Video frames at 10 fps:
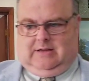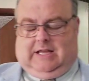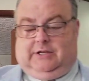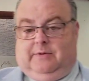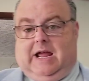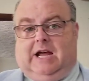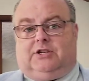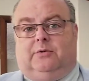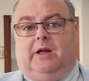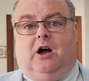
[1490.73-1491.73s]
That's a
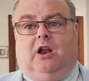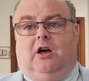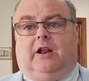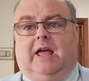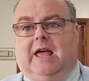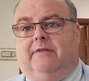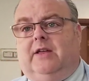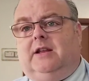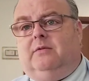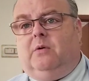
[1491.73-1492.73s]
reaction we all ought to have,
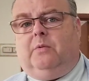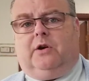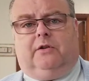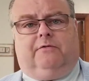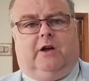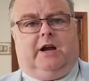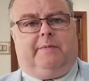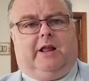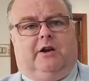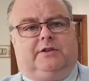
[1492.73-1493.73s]
isn't it, when we're confronted
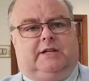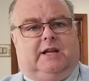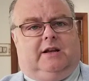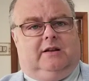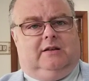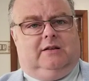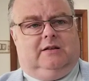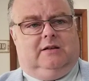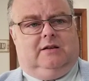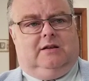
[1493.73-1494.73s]
about our sin?
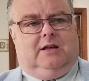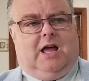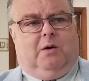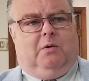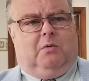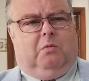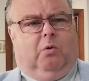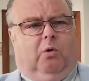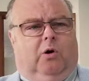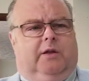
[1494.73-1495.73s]
And we we're
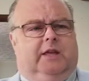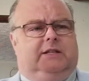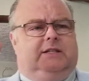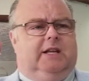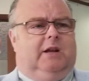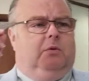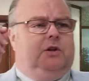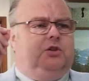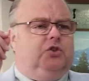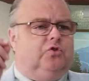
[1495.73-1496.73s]
warned that sin will
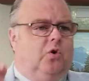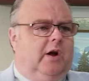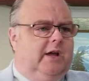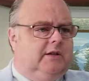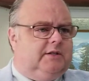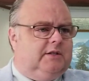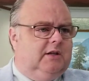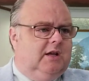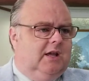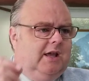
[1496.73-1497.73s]
destroy us
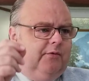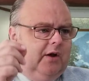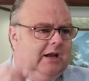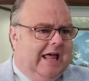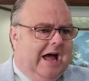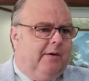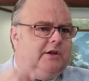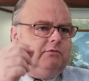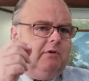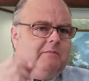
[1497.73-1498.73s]
if we allow it
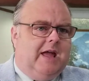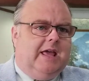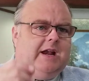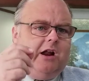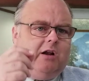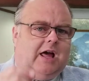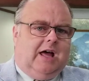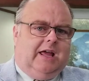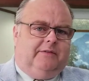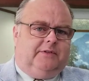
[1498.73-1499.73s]
to remain in our
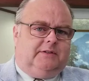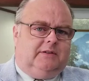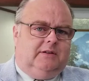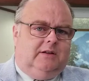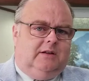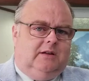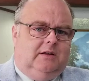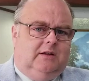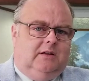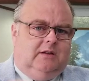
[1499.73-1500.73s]
lives.
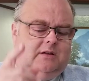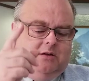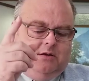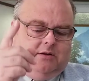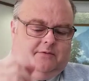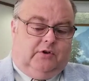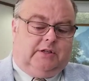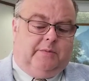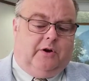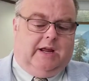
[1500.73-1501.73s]

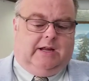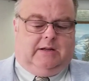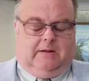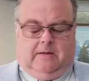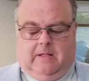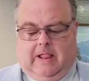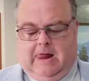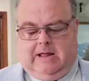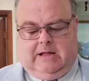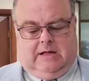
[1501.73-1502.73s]
Verse number 8.
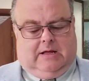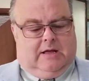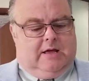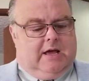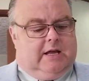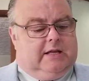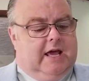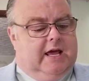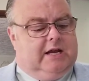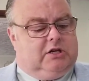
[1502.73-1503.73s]
And
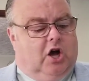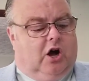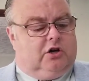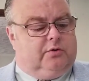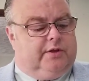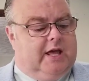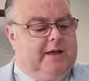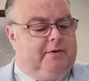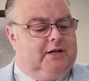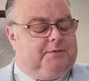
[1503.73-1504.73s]
Cain talked with
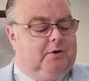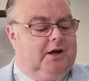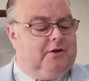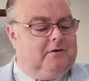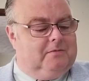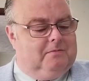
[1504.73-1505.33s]
Abel his brother.